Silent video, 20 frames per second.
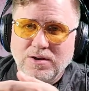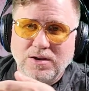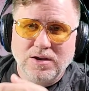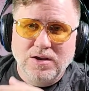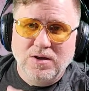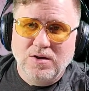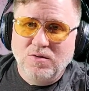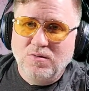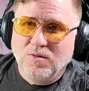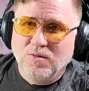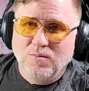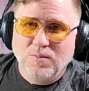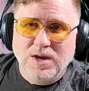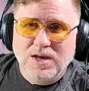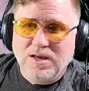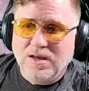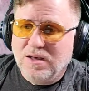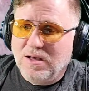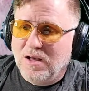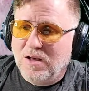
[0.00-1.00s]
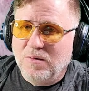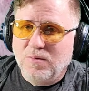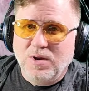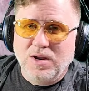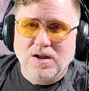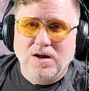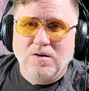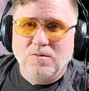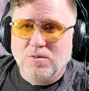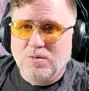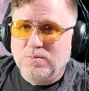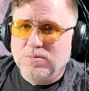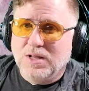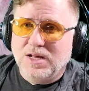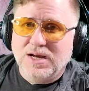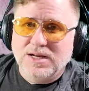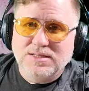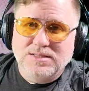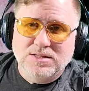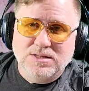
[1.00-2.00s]
you know, or make a comment, I'll
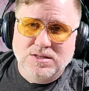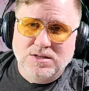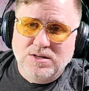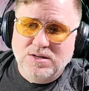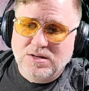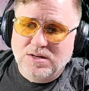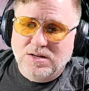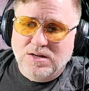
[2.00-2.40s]
reply to you.